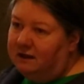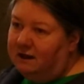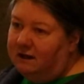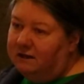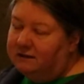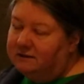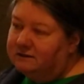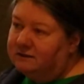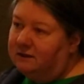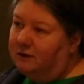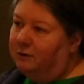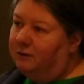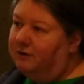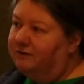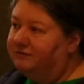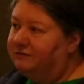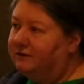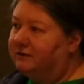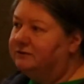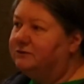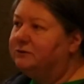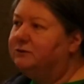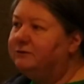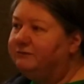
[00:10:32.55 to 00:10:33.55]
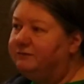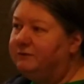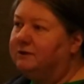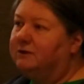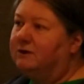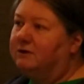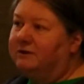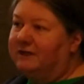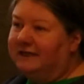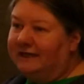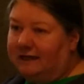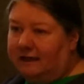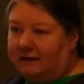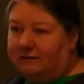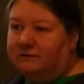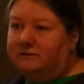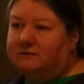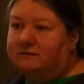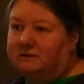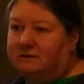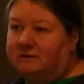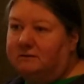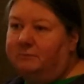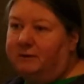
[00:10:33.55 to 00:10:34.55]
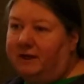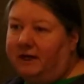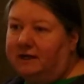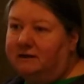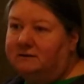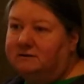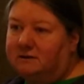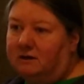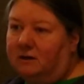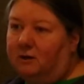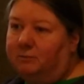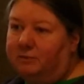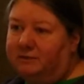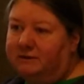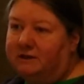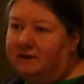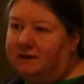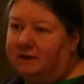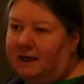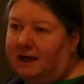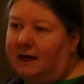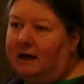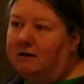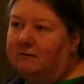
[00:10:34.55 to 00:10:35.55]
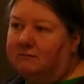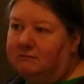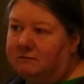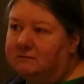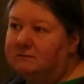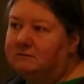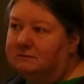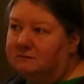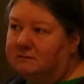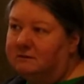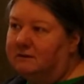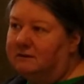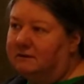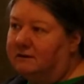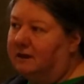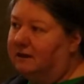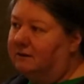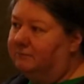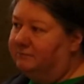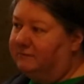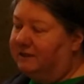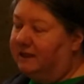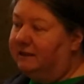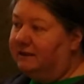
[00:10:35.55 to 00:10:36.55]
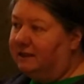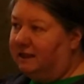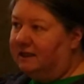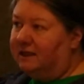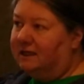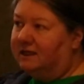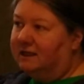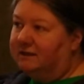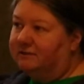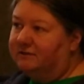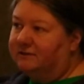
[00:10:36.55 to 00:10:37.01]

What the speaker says: So if the two of you go together to the bank to open the account, then they can get the